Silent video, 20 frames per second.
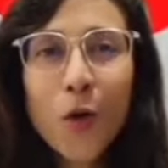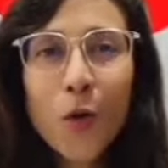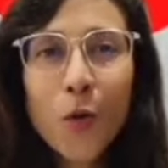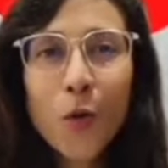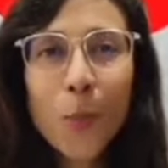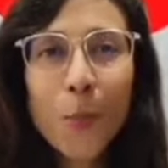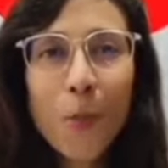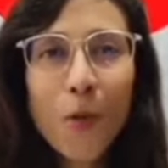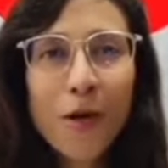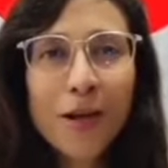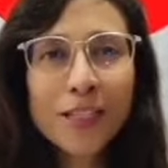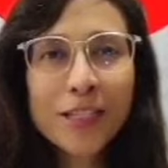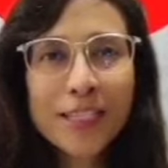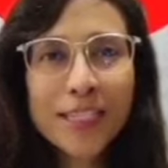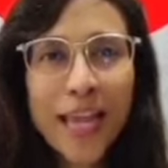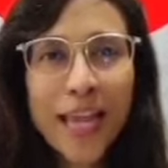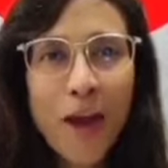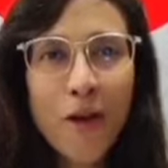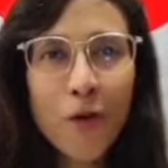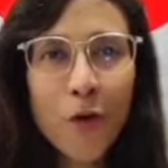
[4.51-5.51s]
or
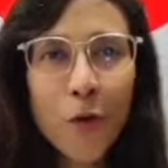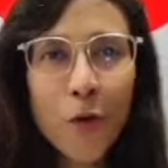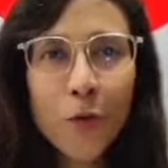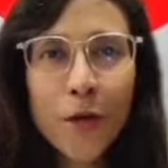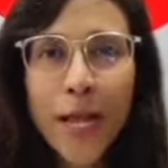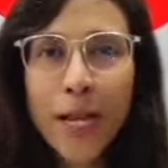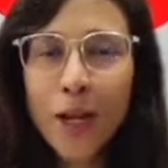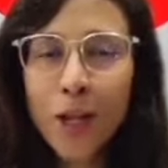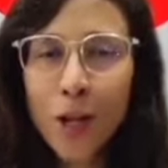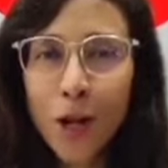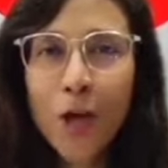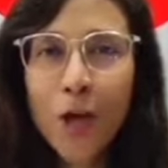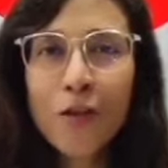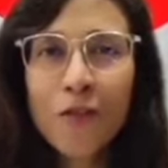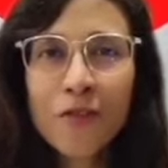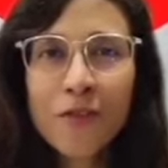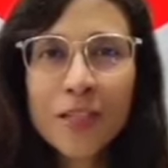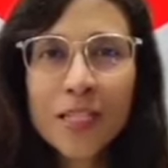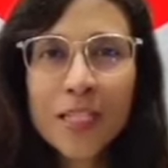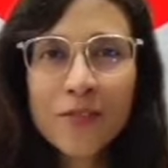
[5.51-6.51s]
poison arrow that a lot
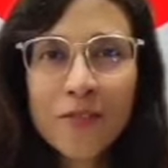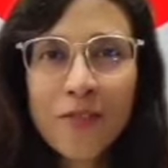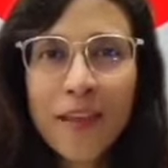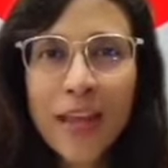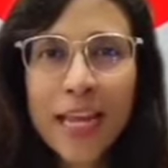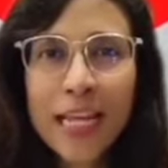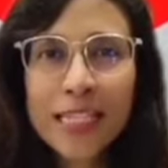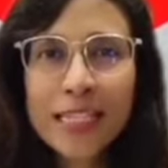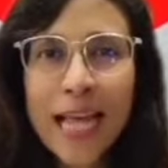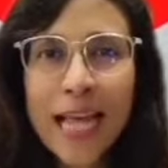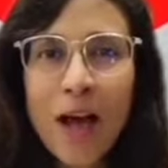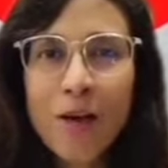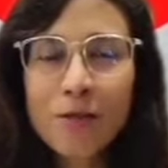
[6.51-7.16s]
of us face